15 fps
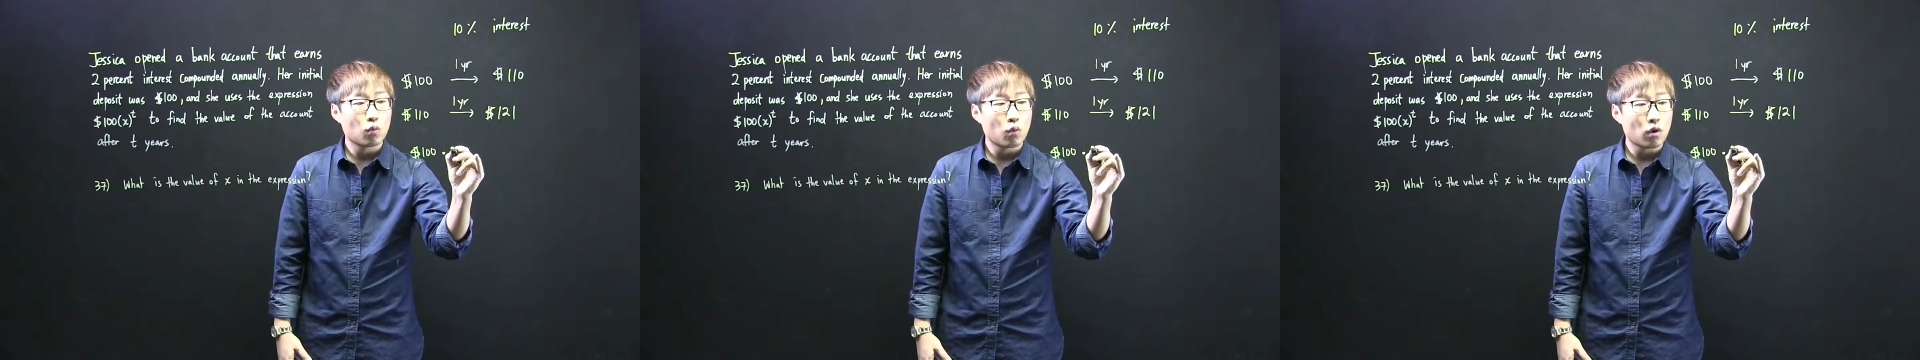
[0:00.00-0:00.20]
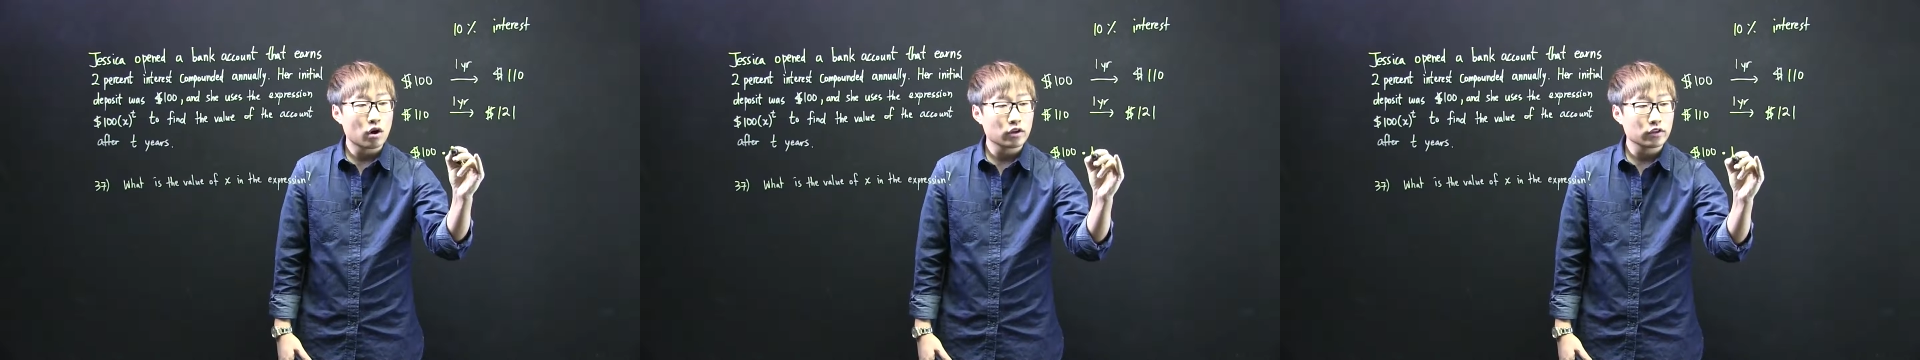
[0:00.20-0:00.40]

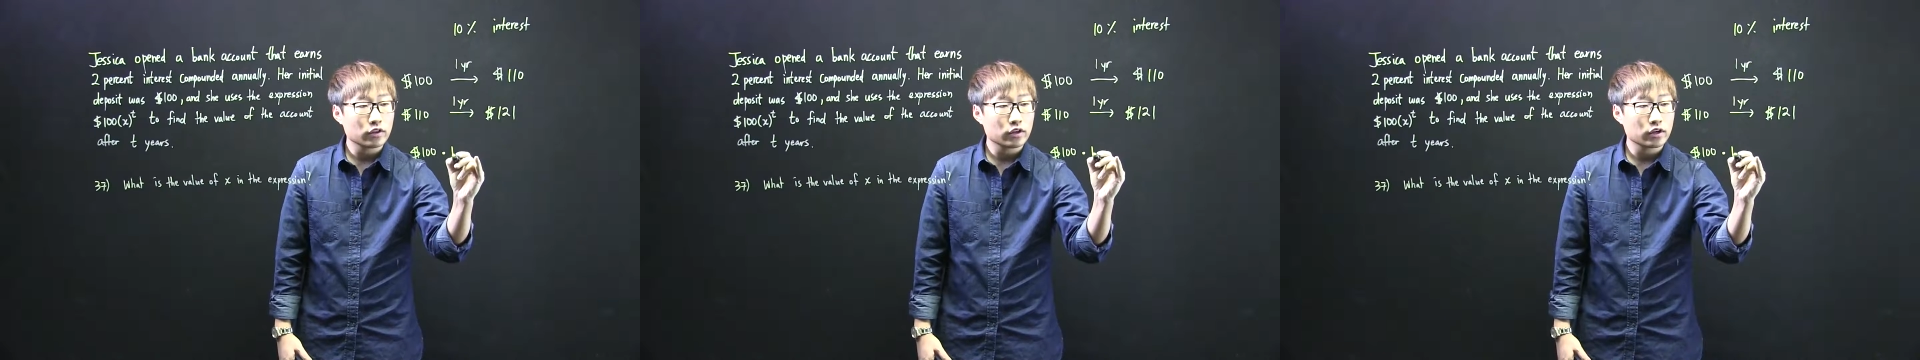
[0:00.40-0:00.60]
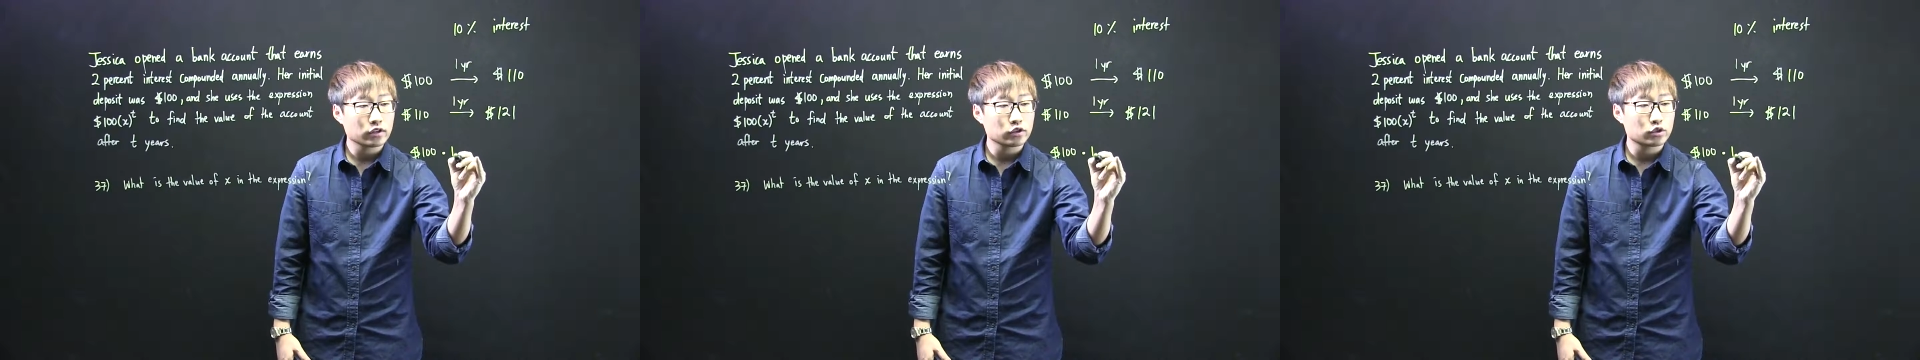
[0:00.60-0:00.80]

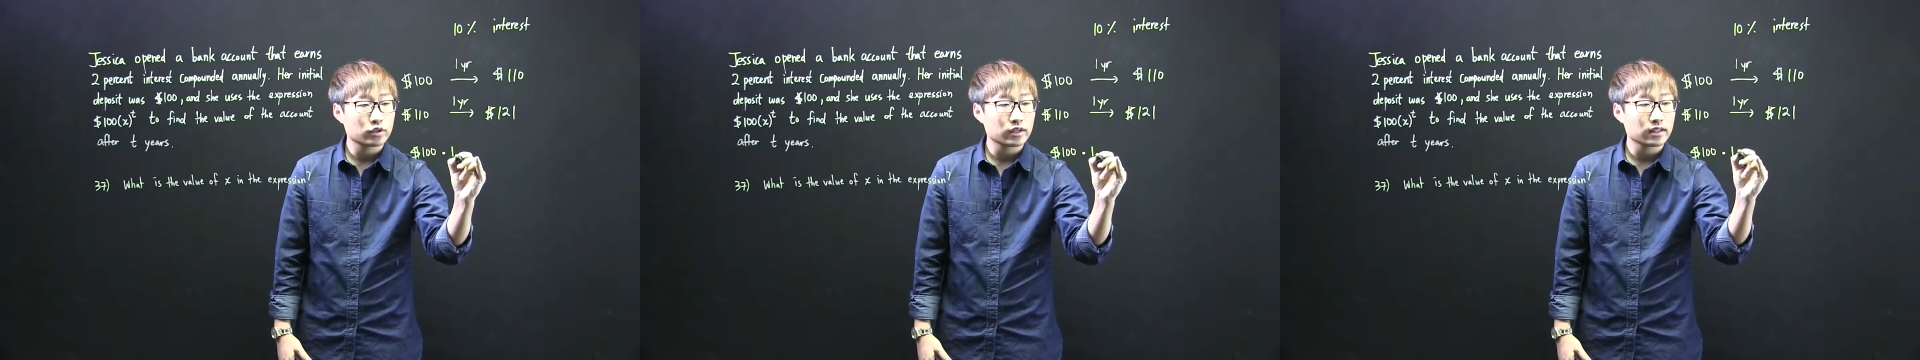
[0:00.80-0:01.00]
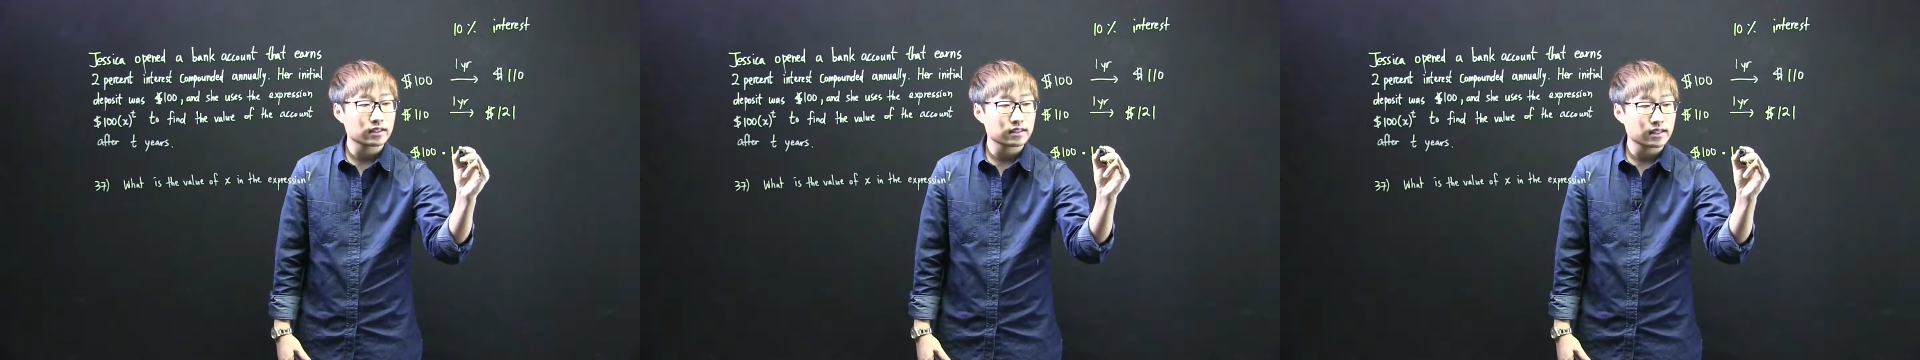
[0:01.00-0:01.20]

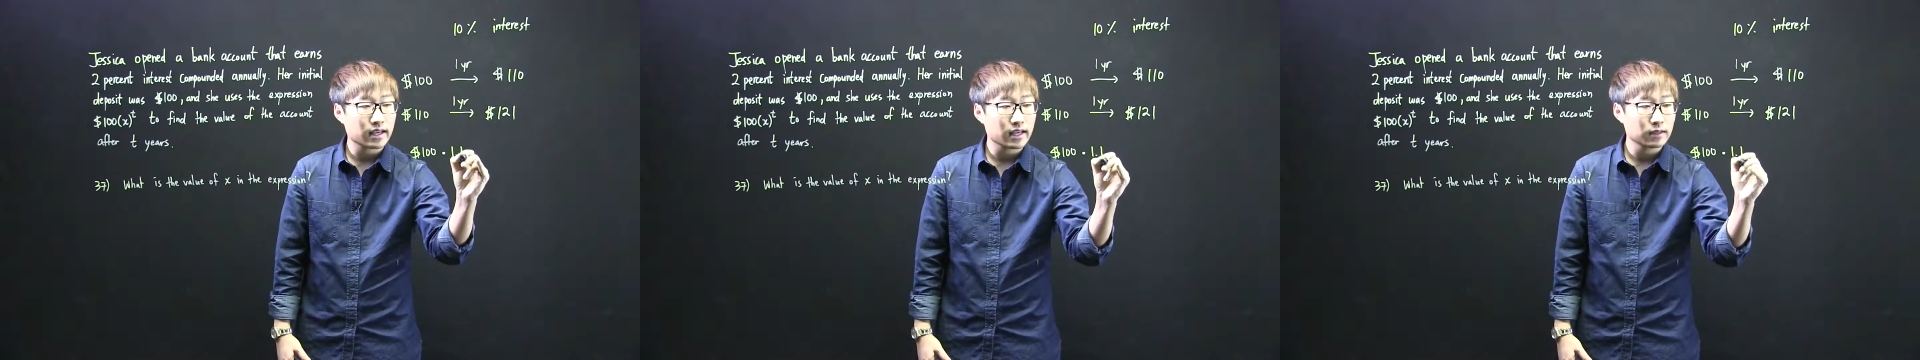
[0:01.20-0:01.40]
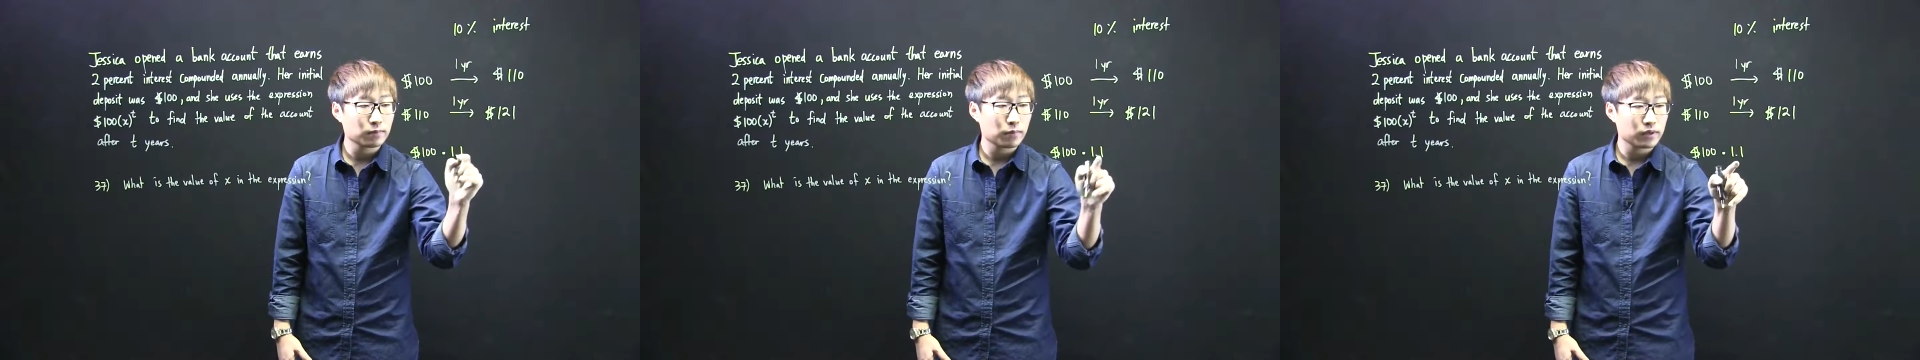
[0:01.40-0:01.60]

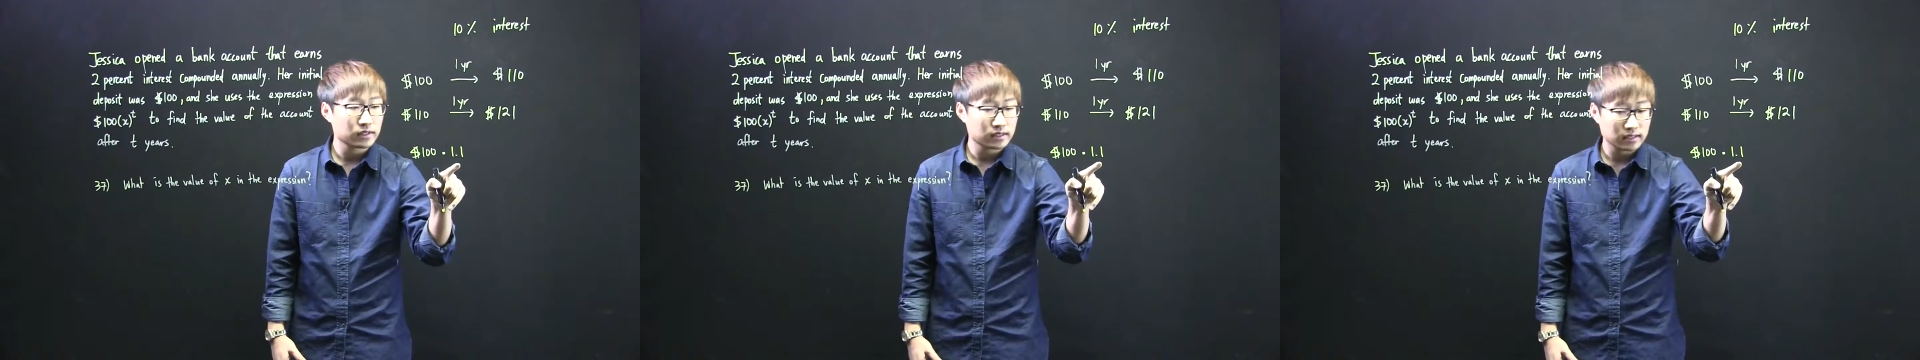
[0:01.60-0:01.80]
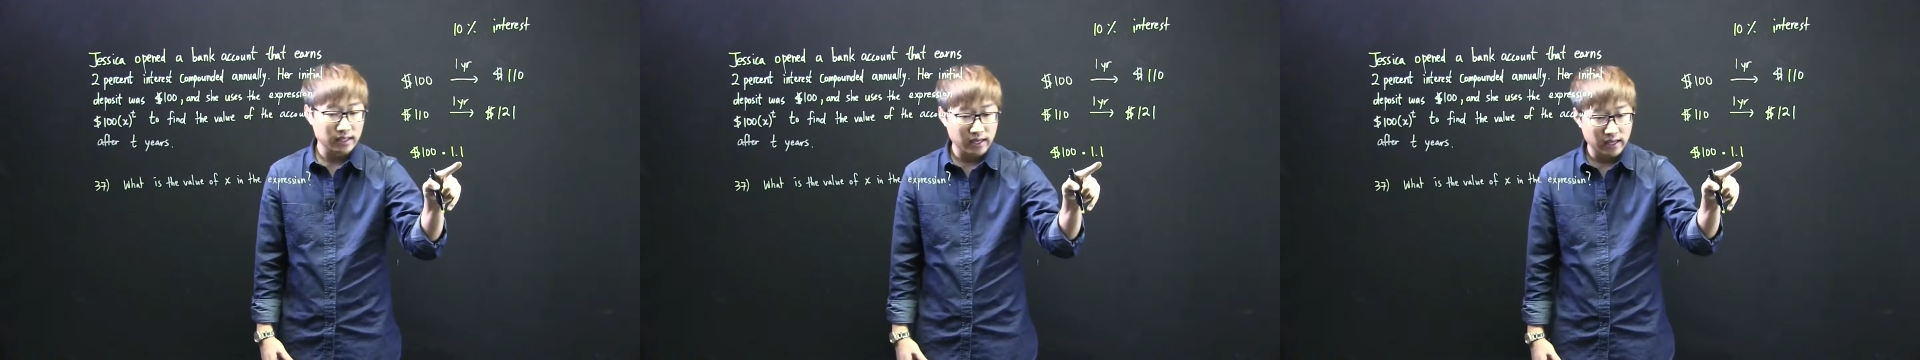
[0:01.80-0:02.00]

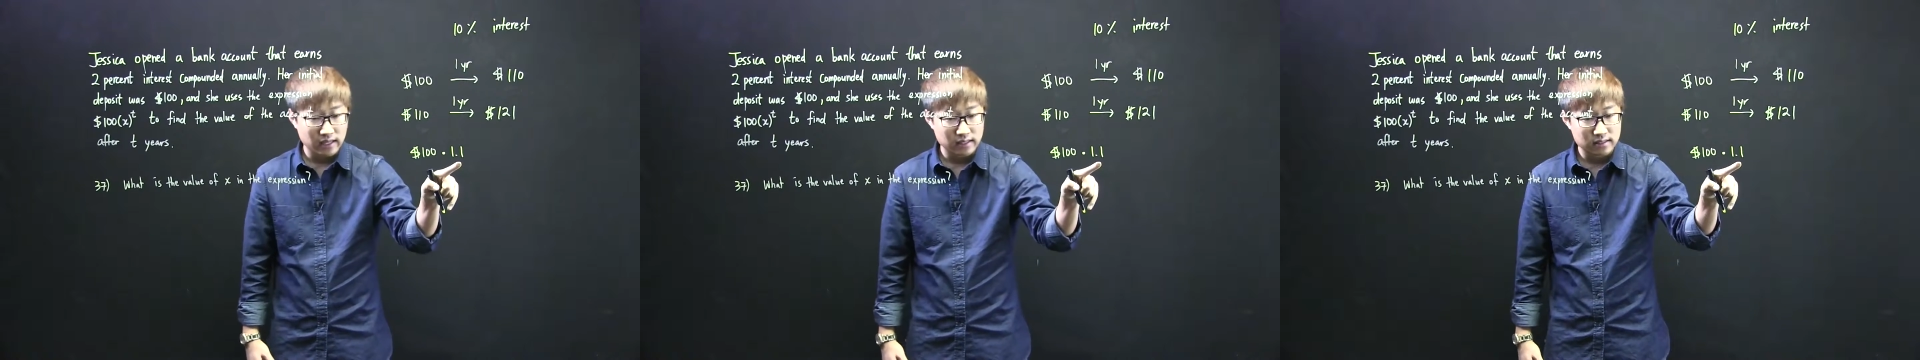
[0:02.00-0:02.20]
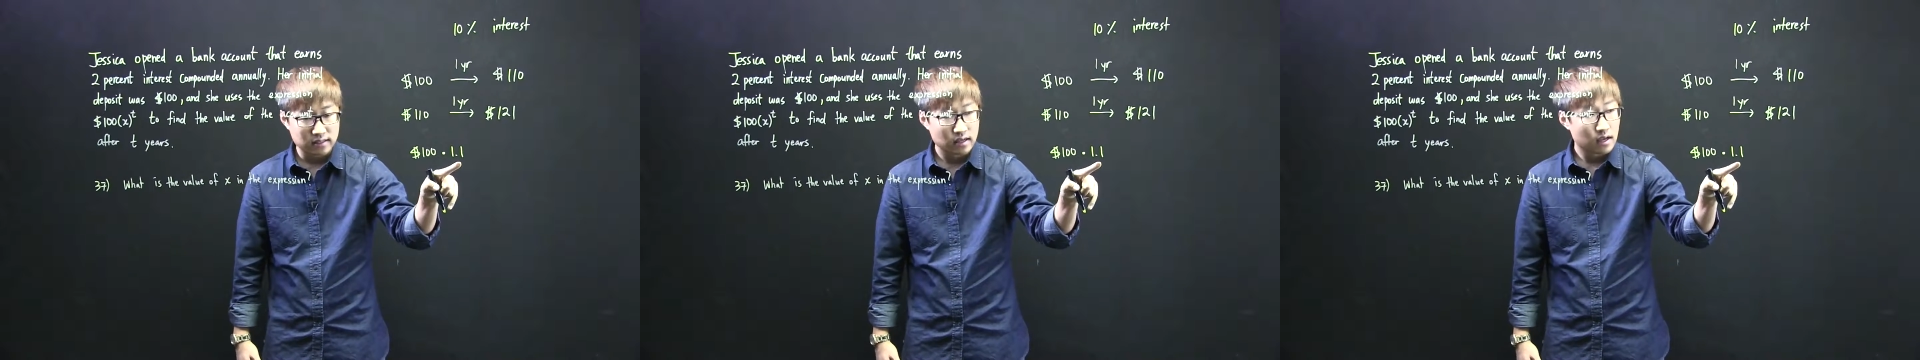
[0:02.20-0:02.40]

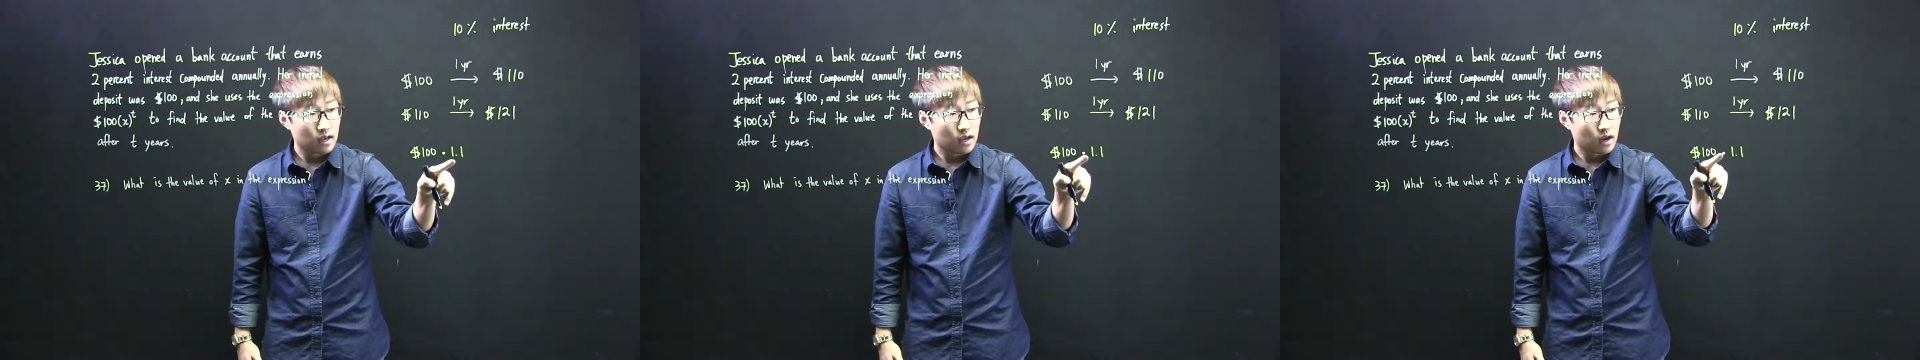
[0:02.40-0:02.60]
110%